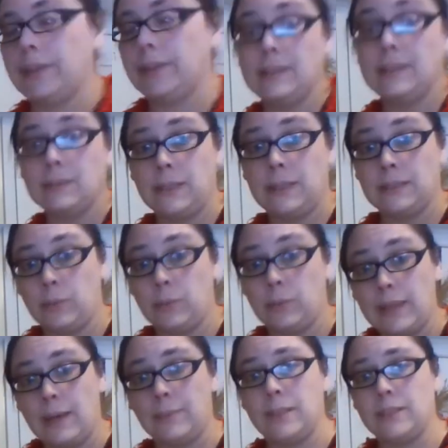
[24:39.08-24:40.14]
this means and what
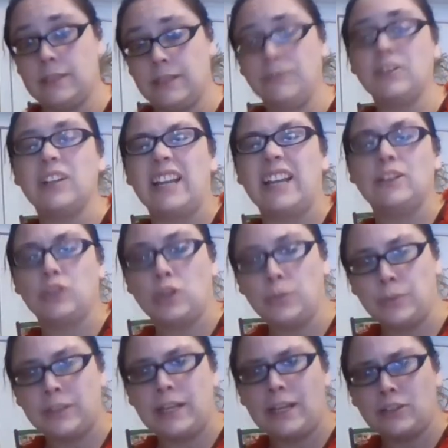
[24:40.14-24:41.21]
that means, different
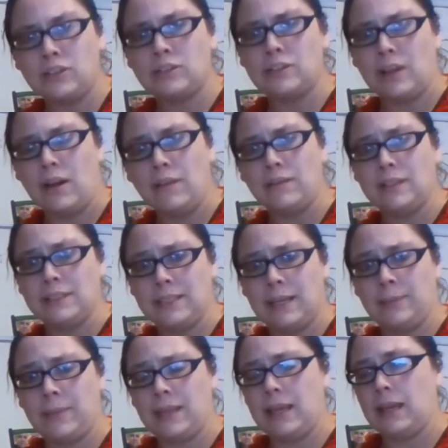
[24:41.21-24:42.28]
interpretations of the same
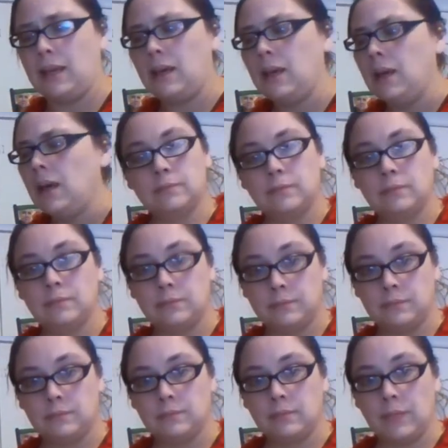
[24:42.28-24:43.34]
thing.
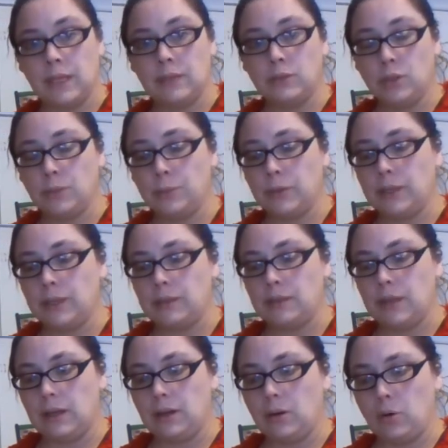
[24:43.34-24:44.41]
Interpret
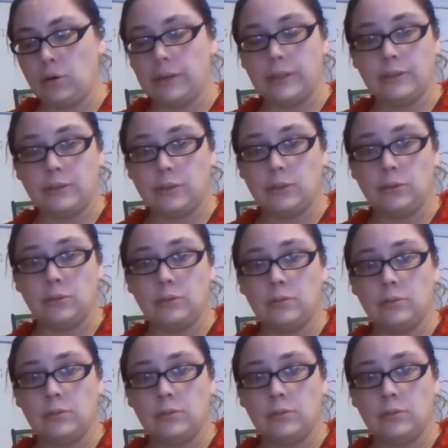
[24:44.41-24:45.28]
according to